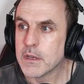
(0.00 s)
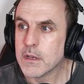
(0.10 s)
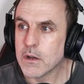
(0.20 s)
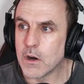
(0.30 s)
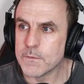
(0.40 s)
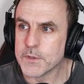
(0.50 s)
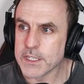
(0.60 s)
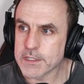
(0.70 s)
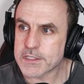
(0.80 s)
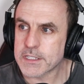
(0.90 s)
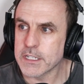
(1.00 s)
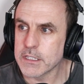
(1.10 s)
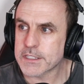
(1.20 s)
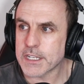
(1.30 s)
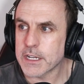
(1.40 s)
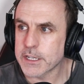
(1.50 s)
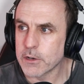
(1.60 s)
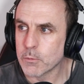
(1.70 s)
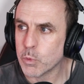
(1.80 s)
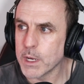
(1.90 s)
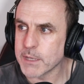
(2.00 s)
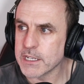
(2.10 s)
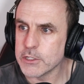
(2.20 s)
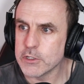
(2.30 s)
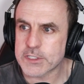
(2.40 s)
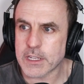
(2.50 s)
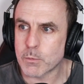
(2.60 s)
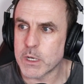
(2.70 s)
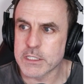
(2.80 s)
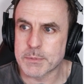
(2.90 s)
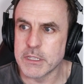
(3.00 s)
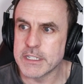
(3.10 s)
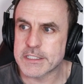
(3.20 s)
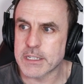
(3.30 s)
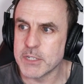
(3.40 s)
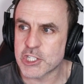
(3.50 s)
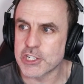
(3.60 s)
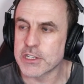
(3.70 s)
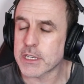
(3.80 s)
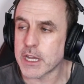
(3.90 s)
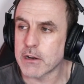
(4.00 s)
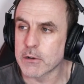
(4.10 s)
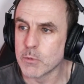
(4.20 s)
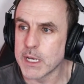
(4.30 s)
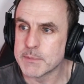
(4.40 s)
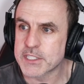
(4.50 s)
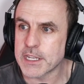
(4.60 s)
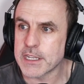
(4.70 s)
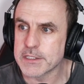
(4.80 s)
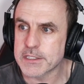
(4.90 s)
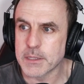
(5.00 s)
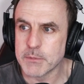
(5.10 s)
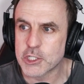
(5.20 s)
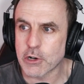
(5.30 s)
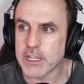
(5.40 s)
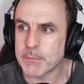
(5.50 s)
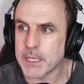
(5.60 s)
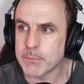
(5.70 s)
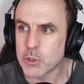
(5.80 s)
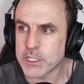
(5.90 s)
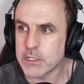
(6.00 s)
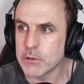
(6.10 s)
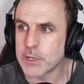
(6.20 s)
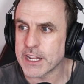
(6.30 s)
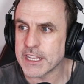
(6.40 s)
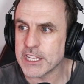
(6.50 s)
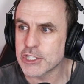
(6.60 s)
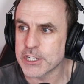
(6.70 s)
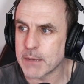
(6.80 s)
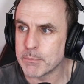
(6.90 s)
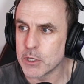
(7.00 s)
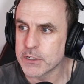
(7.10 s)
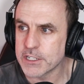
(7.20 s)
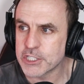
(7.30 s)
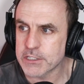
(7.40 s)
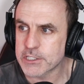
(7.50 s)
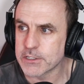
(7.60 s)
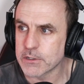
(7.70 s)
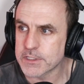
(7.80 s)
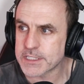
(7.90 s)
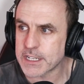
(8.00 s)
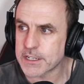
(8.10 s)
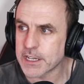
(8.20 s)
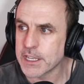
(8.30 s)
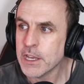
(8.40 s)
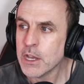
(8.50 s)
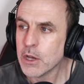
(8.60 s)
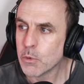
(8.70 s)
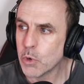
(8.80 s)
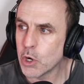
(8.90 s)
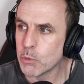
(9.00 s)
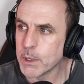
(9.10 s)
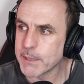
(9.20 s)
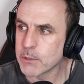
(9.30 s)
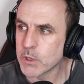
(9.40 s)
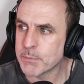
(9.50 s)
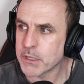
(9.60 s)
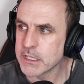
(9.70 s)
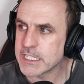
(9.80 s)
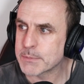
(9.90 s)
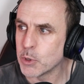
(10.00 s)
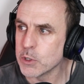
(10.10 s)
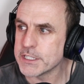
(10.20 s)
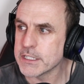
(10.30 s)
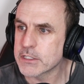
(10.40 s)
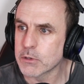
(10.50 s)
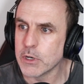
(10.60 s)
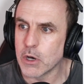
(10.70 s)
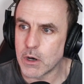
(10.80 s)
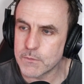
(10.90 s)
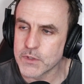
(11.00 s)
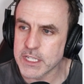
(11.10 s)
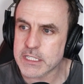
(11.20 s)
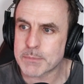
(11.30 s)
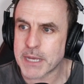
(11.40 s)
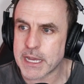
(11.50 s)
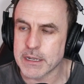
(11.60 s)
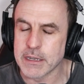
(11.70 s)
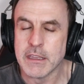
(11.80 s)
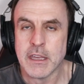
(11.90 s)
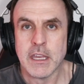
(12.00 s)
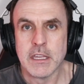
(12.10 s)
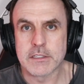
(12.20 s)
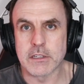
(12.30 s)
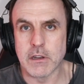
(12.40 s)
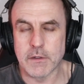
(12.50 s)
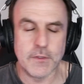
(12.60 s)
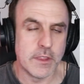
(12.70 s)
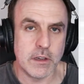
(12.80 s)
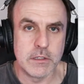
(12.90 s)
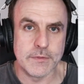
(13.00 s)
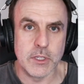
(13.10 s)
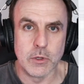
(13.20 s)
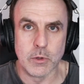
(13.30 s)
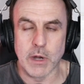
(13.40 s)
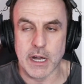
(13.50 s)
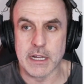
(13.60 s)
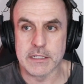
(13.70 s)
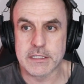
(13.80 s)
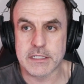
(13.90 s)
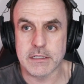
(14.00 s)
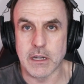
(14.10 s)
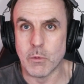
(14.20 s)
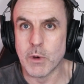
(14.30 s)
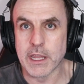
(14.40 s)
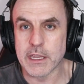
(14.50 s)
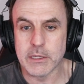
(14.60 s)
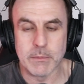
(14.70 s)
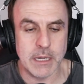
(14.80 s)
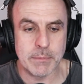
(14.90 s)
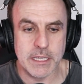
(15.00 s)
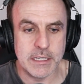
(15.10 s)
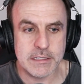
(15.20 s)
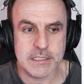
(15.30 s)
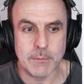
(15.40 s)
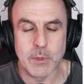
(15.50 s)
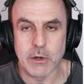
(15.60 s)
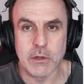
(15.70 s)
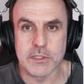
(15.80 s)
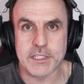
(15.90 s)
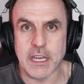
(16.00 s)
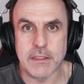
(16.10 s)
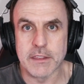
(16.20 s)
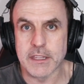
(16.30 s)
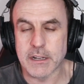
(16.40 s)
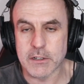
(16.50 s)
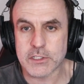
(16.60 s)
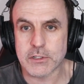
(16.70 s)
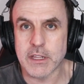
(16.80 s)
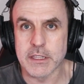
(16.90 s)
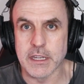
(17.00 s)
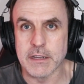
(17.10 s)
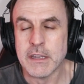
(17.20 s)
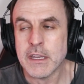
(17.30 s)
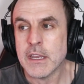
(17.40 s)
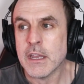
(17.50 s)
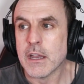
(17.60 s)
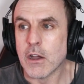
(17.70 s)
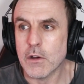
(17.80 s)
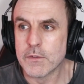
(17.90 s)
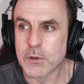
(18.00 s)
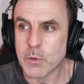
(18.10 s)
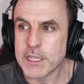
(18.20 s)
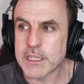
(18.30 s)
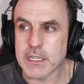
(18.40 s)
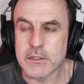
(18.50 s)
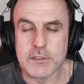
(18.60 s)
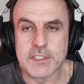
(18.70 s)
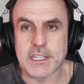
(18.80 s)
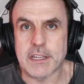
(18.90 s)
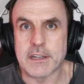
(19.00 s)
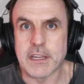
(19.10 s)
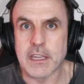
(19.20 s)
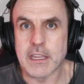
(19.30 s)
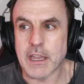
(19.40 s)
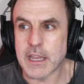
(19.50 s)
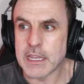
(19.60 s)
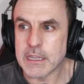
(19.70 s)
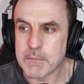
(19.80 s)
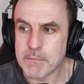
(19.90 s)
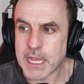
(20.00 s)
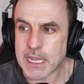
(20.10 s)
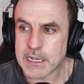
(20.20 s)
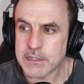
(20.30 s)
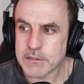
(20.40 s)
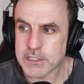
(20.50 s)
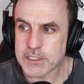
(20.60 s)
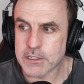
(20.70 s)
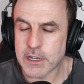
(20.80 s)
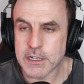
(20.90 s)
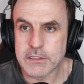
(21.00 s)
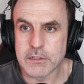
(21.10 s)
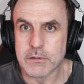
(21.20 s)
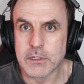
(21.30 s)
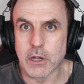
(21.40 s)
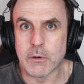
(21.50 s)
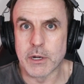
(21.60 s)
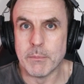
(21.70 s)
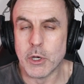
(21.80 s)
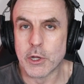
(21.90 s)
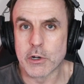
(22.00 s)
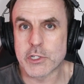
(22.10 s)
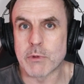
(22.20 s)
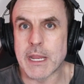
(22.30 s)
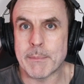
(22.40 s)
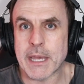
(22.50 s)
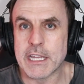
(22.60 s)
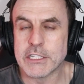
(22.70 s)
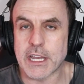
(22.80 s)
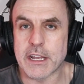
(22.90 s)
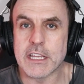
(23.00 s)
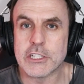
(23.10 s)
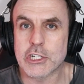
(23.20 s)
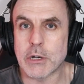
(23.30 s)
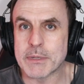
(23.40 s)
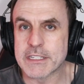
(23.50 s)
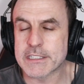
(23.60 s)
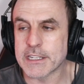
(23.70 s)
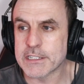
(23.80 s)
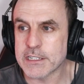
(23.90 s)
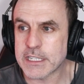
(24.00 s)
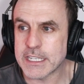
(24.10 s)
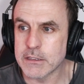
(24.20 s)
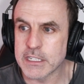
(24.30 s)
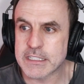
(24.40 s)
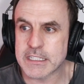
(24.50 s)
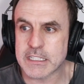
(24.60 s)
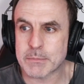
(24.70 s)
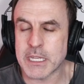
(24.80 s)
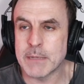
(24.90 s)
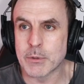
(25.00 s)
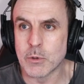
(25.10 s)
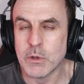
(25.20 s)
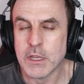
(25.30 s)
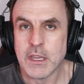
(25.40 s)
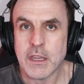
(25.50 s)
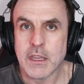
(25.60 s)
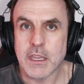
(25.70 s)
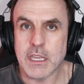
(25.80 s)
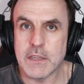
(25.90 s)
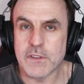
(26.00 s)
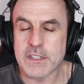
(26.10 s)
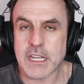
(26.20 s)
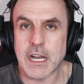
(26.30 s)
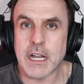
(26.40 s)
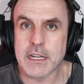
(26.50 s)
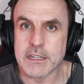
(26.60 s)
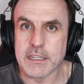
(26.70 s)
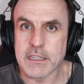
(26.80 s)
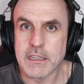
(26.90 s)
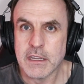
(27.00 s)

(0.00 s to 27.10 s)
obvious. Killer targeted women, New South Wales Police Commissioner Karen Webb says. The majority of people killed and injured at Bondi Junction on Saturday were women, with police pointing to an obvious pattern. So for those of you who aren't aware, you might be somewhere else other than Australia. Over the weekend on Saturday, a man decided to go on a murderous rampage at a shopping centre, killing six people, even targeting